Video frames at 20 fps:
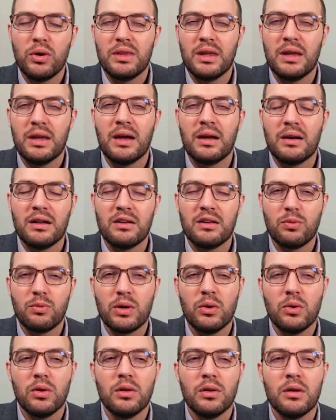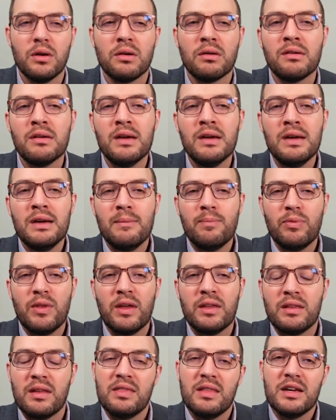point that out as we go along.
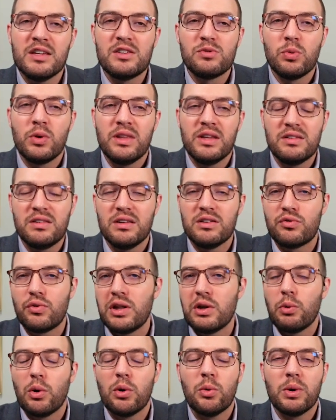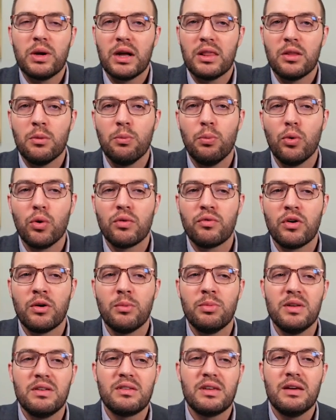And then this one, this is really where we got the board
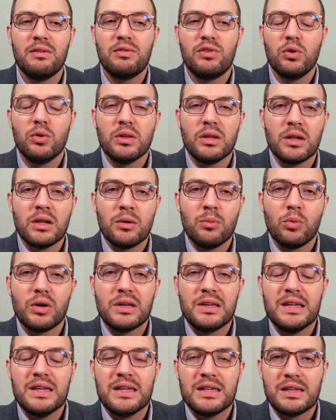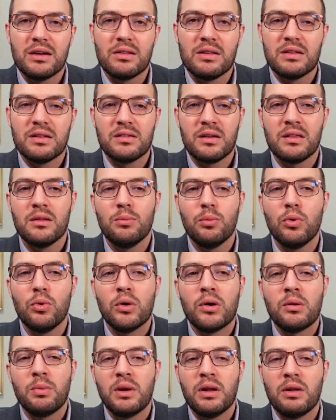from. This gives you a little more detail that's on the
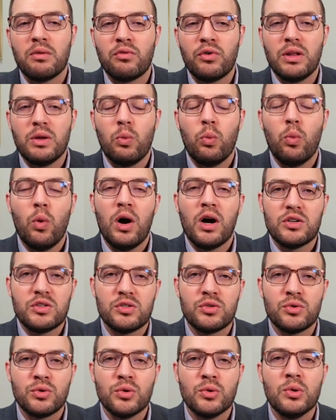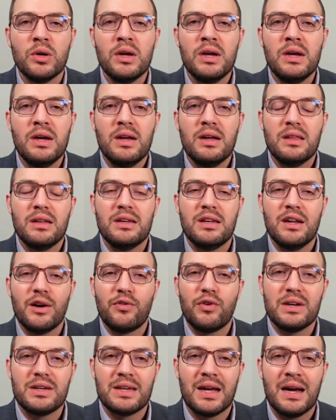board, but it really walks through the
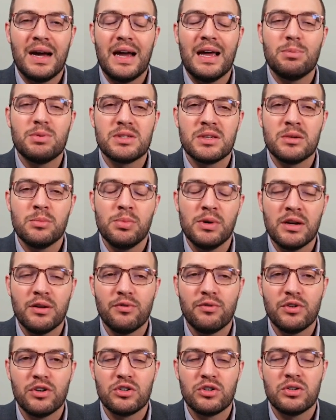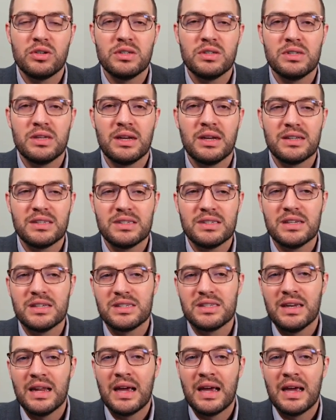different types of beneficiaries that exist